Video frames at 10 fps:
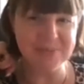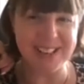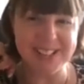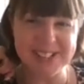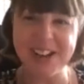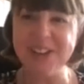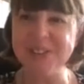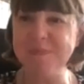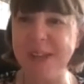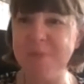of my inner child
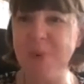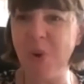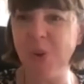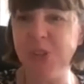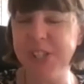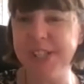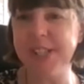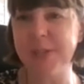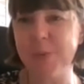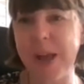and being more conscious
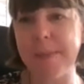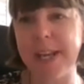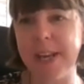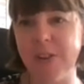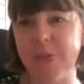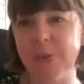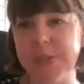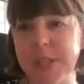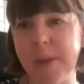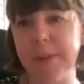as to where my inner
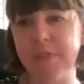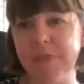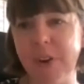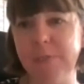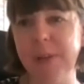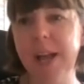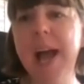thoughts are coming from.